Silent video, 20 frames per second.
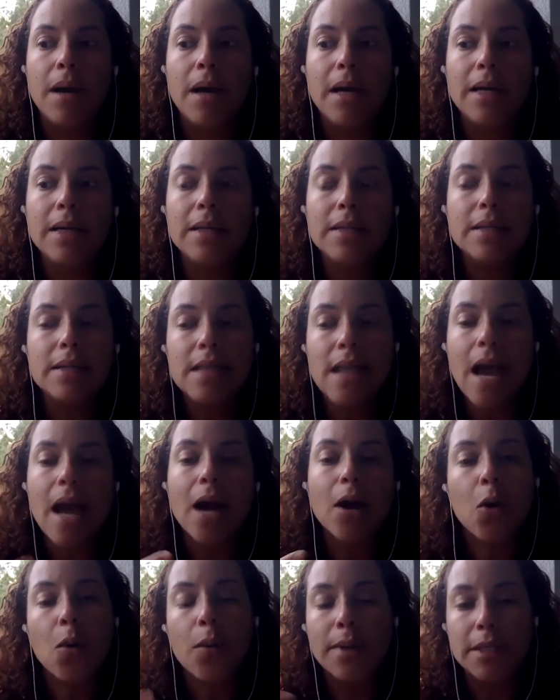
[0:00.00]
It's
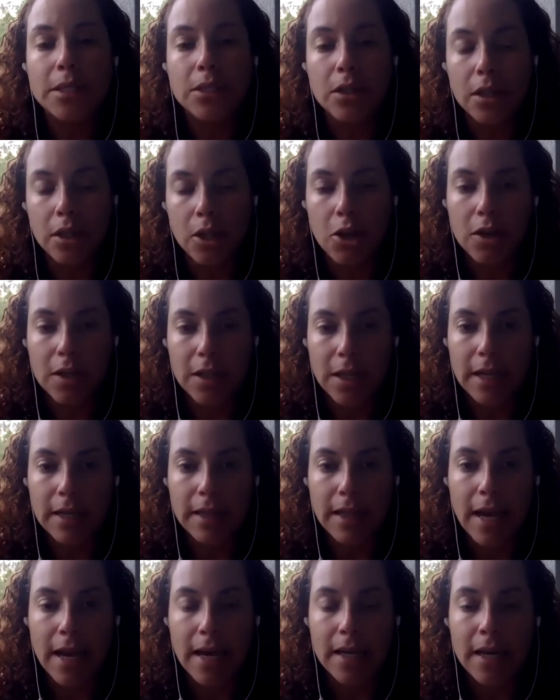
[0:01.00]
not going to look like
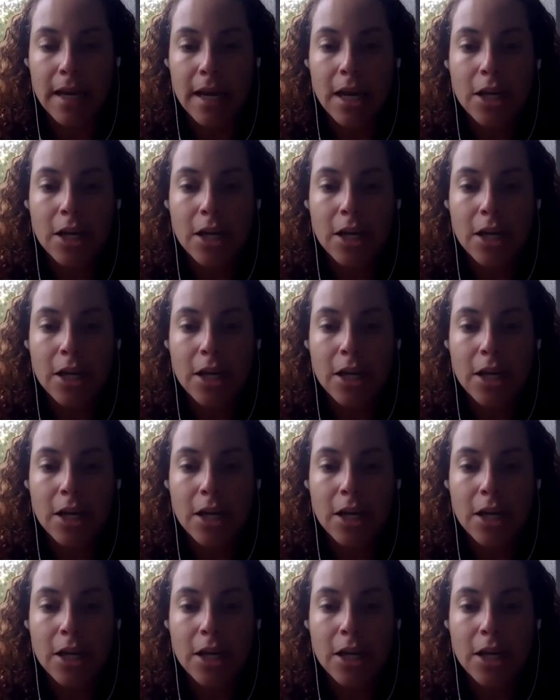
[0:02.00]
that.